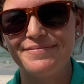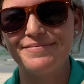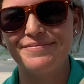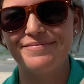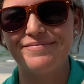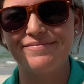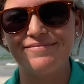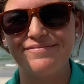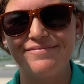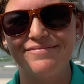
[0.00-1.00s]

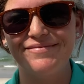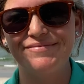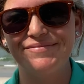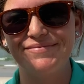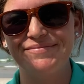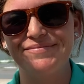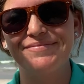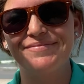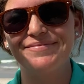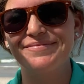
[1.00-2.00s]

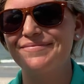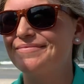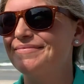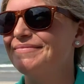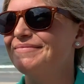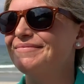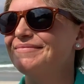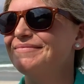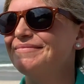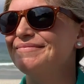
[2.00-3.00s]

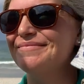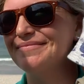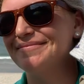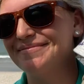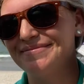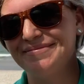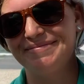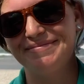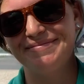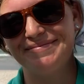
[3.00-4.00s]

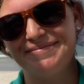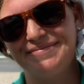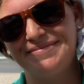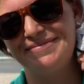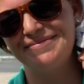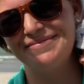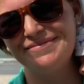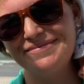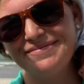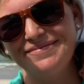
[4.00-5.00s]

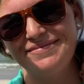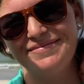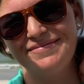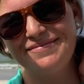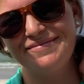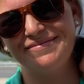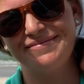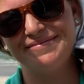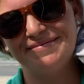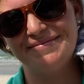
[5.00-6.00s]

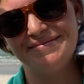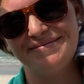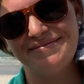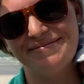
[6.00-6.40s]
The person shown says nothing.